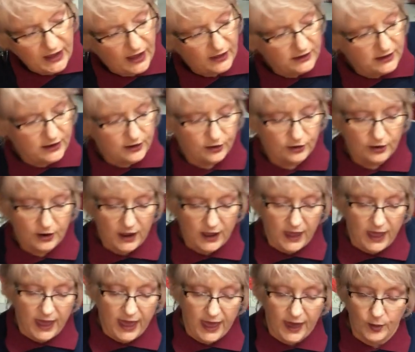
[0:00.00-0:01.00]
down here,
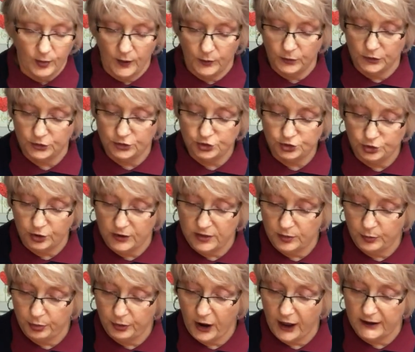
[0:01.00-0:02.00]
and I'm going to show
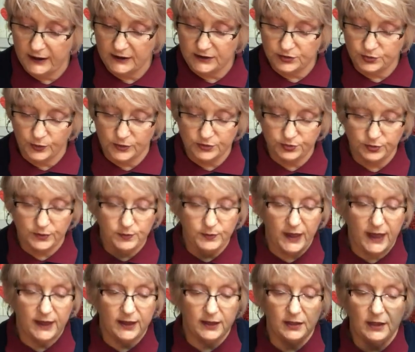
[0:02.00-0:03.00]
you the products once we
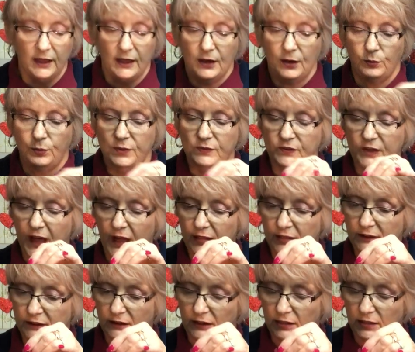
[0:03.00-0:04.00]
make it. We've
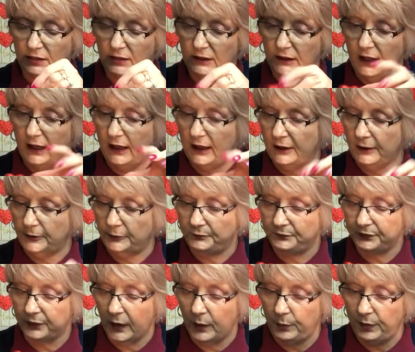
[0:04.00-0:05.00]
got little
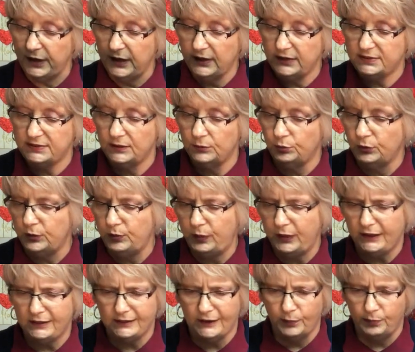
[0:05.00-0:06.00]
picks that we
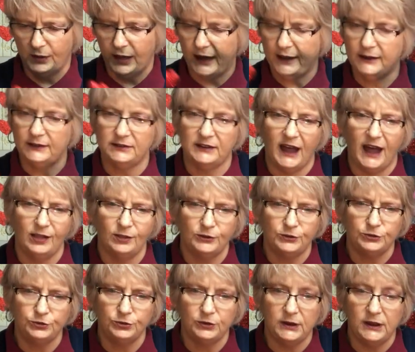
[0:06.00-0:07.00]
picked up like at
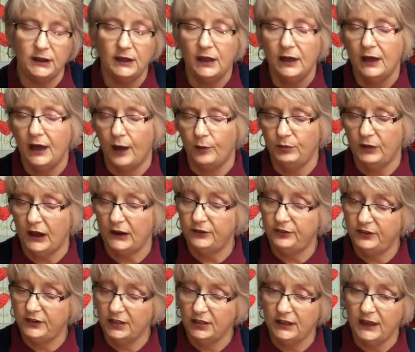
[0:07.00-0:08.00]
Dollar Tree. I'm not
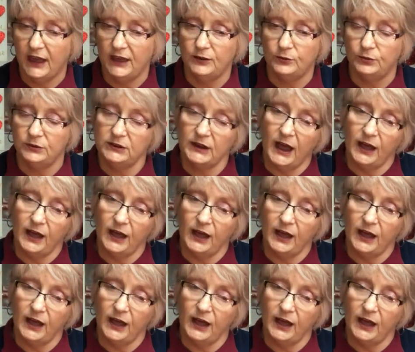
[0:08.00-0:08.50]
affiliated with